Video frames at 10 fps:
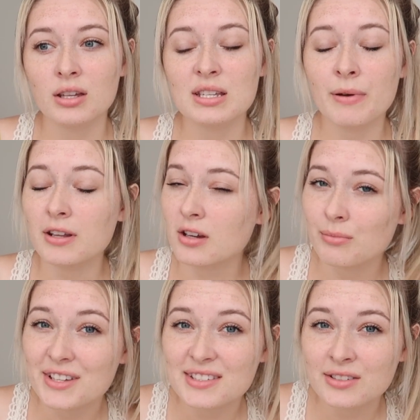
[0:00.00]
Depending on
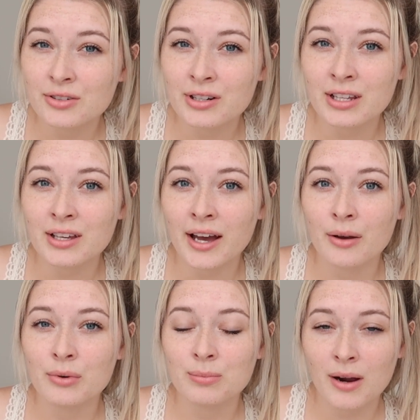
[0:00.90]
my seniority, I
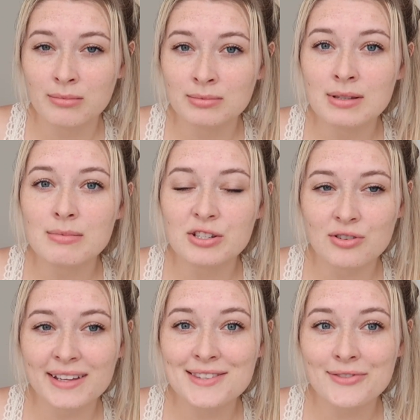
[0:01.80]
will probably be
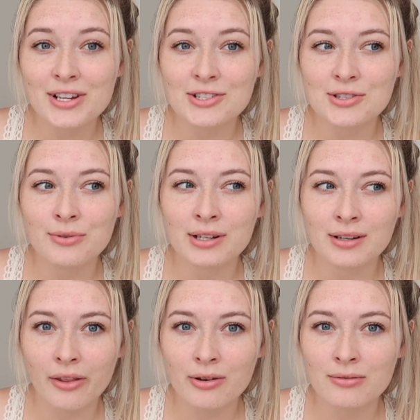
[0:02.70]
transferring to
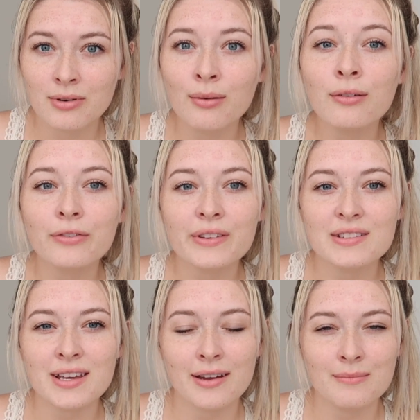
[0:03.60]
another role for the
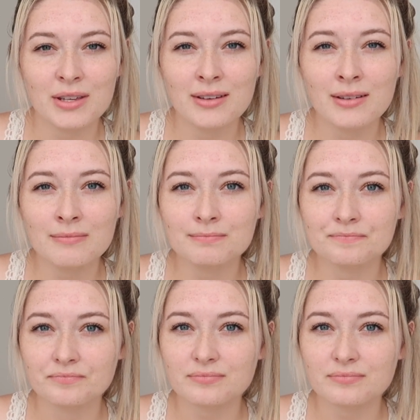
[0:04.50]
time being